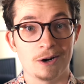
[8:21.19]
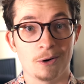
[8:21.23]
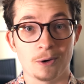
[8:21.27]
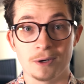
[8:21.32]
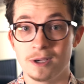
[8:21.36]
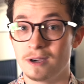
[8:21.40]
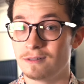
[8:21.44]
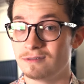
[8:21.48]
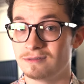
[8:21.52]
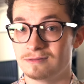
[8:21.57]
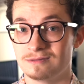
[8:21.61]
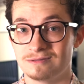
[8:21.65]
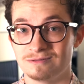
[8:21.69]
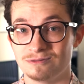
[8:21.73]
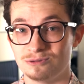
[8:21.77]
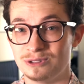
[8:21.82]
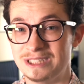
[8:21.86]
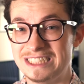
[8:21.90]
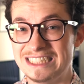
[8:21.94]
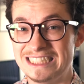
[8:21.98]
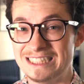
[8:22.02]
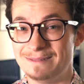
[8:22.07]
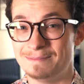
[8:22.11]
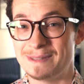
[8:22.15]
or you have
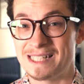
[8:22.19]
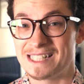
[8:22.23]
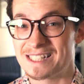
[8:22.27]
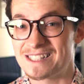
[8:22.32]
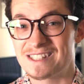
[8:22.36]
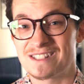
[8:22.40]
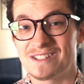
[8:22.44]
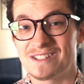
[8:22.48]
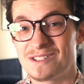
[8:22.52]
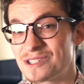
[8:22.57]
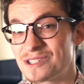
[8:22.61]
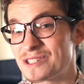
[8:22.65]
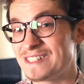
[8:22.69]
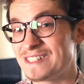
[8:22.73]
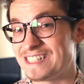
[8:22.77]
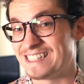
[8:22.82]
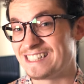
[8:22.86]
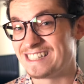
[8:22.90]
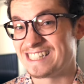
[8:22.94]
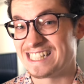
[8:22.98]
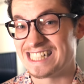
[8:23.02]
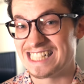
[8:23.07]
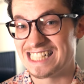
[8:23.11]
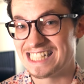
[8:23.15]
really bad social
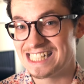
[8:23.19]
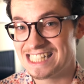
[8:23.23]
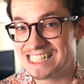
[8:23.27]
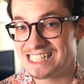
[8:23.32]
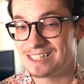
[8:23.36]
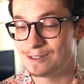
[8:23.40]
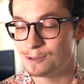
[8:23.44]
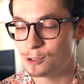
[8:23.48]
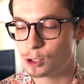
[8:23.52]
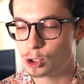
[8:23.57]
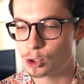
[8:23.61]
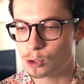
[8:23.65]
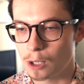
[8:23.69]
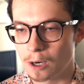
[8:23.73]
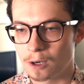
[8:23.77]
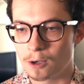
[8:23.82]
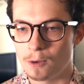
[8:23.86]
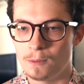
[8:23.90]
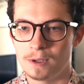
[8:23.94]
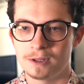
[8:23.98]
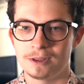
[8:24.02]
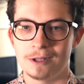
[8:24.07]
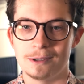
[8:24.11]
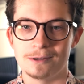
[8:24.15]
anxiety and you
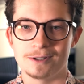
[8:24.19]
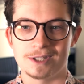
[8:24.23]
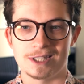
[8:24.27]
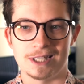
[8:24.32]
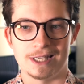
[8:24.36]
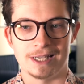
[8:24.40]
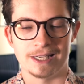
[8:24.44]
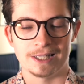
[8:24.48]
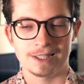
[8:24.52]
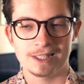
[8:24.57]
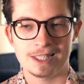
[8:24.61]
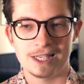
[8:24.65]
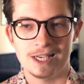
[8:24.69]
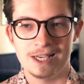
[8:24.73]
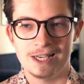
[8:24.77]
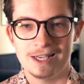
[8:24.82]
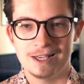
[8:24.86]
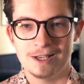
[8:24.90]
struggle with those things,